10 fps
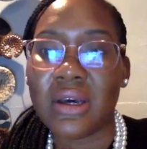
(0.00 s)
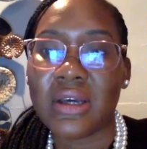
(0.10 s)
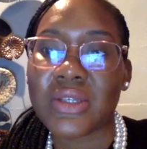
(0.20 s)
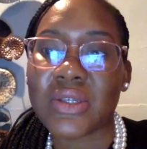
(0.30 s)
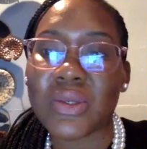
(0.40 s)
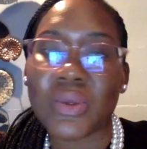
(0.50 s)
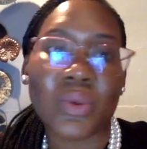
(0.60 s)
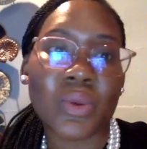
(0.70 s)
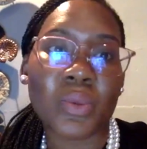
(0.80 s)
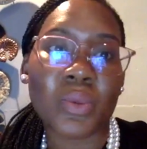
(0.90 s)
So
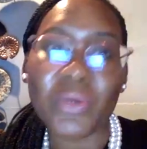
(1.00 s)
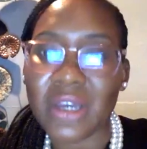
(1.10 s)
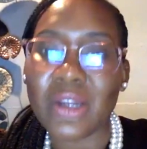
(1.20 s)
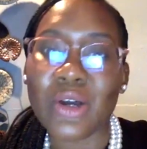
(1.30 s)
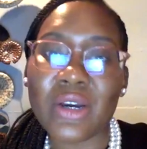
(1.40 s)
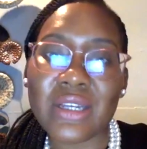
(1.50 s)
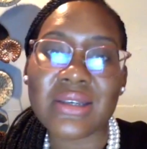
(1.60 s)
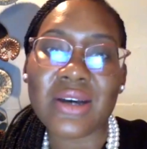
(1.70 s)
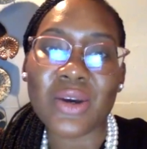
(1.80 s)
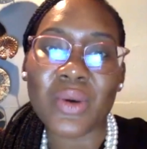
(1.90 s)
moving along into
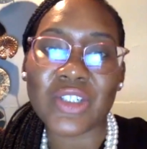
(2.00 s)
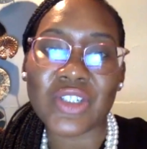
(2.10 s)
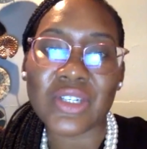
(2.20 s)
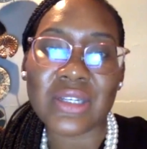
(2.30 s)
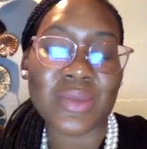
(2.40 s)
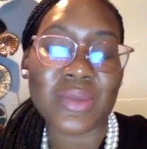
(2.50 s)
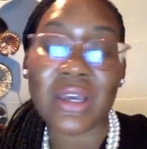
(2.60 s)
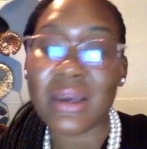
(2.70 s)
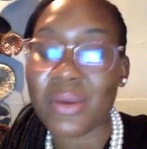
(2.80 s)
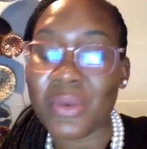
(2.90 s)
our questions,
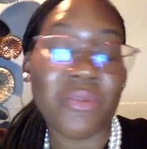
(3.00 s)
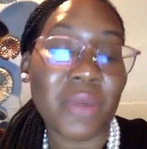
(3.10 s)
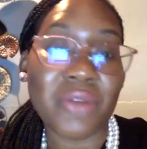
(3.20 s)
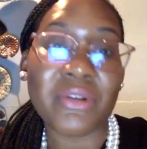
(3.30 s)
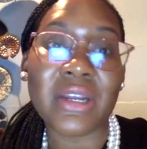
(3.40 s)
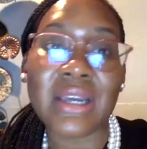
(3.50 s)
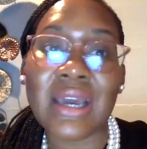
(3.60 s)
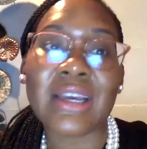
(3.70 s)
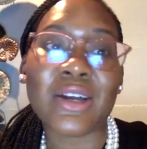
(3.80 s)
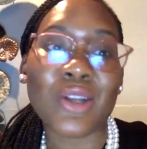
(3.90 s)
we've been really
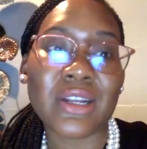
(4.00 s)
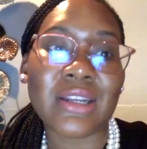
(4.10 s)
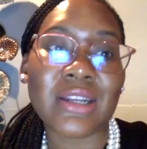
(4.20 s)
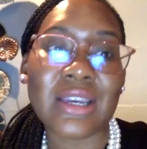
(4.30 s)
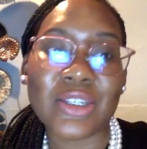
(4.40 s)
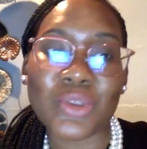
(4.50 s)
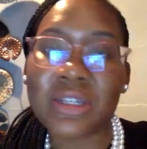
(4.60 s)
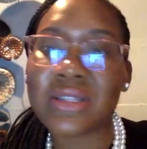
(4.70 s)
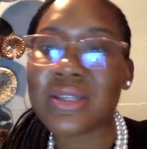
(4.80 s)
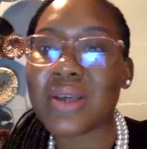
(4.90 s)
getting a lot of
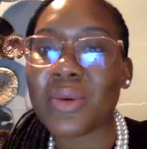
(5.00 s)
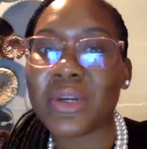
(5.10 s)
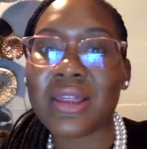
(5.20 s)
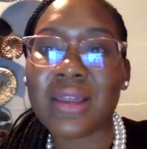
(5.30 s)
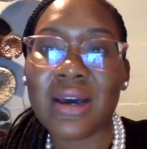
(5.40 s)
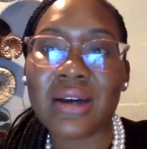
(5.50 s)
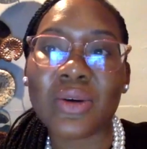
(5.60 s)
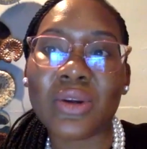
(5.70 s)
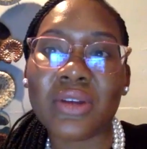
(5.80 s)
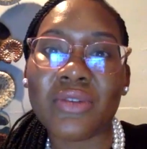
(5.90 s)
engagement. So I want to thank
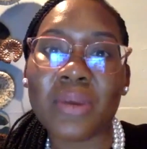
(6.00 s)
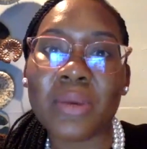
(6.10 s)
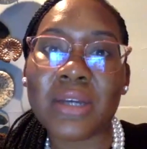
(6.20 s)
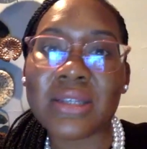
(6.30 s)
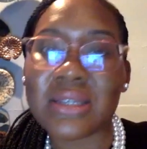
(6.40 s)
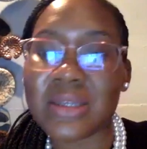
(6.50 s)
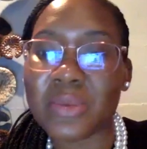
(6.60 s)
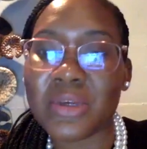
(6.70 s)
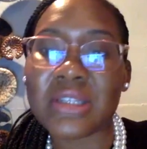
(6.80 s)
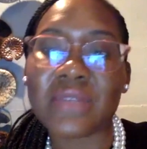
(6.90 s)
all of our
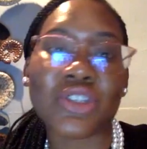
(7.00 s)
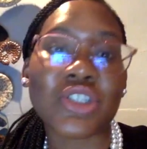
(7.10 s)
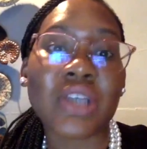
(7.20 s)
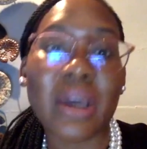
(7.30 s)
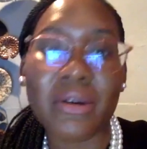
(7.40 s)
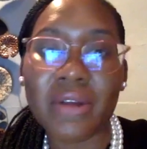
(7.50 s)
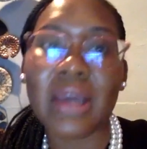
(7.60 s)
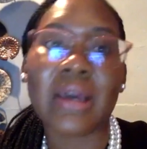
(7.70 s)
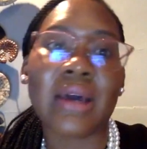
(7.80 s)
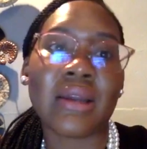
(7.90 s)
participants for
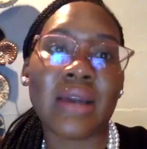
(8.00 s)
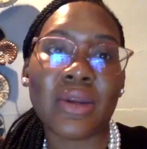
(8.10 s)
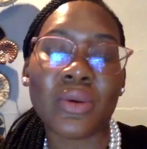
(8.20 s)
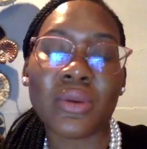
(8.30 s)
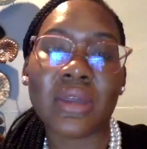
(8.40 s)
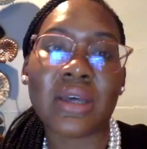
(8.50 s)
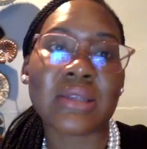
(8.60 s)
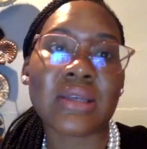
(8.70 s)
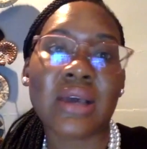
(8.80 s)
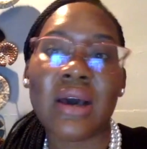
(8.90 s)
sharing. And I know that
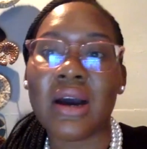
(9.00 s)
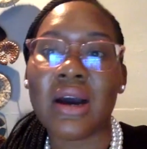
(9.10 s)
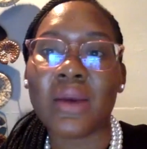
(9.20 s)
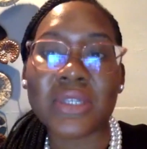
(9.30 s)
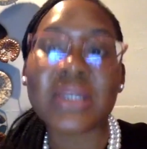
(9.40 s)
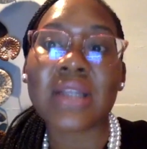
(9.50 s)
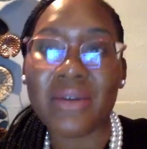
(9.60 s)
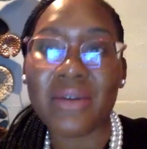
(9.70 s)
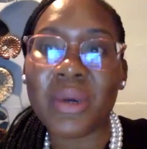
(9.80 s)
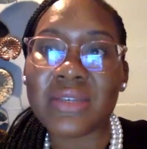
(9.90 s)
we still
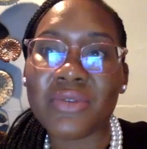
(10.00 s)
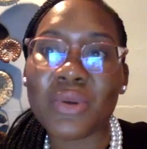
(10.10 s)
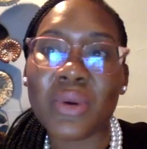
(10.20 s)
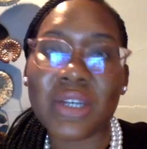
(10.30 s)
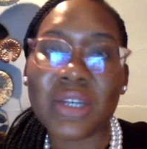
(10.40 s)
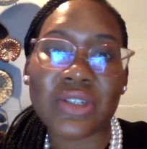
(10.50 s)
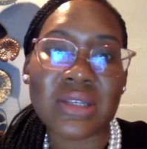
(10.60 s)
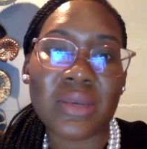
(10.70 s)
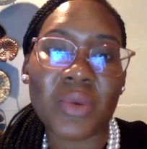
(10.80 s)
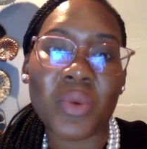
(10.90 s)
have quite a few questions
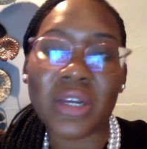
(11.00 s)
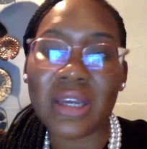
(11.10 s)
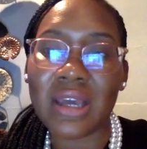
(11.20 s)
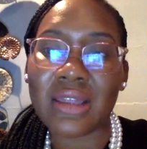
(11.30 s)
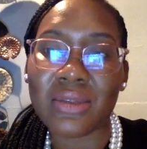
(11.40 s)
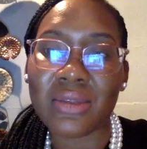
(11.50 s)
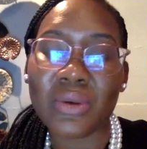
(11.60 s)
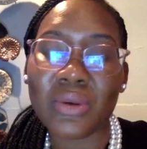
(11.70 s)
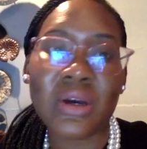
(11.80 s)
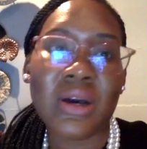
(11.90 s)
that we want to get
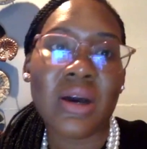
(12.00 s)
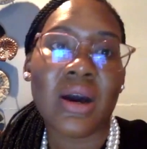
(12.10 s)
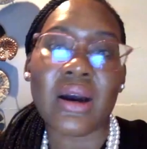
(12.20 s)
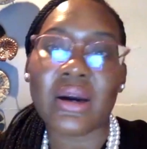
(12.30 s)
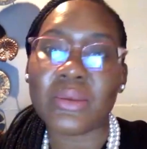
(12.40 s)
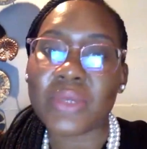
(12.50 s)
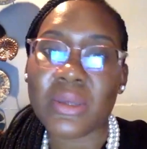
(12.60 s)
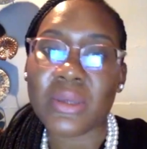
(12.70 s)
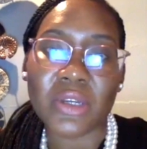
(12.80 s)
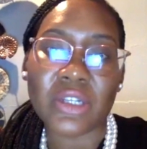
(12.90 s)
through. So
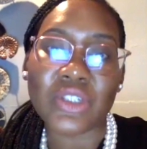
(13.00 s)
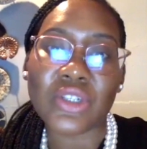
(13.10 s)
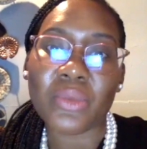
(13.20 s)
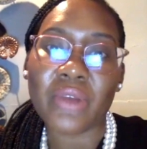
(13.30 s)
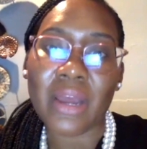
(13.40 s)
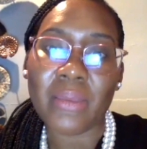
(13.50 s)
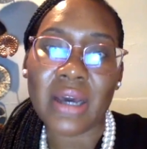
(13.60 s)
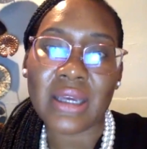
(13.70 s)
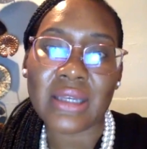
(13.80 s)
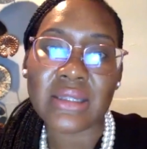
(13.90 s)
I'm going to jump right back
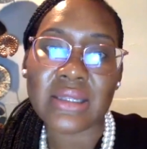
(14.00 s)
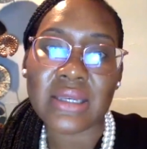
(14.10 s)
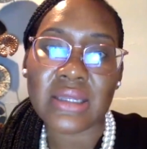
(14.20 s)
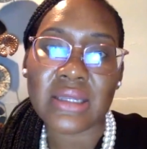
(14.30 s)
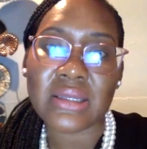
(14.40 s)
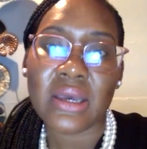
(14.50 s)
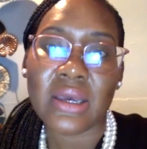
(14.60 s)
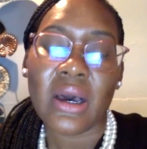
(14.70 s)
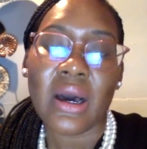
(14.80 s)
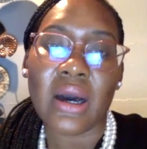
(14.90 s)
into it.
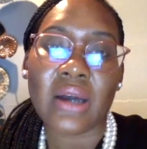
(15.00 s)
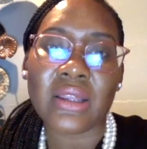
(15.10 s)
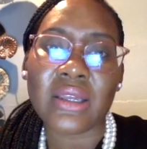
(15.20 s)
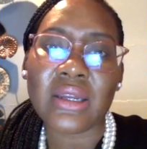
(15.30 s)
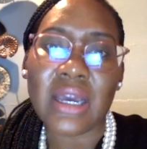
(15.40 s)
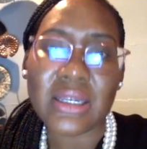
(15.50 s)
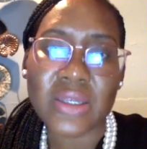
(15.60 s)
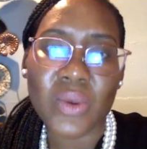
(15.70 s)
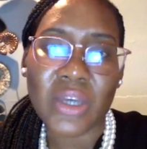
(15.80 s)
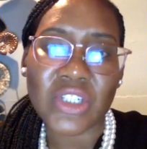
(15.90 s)
The next
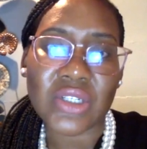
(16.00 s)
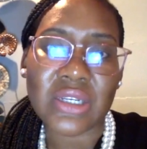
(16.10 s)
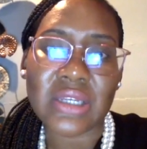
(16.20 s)
question is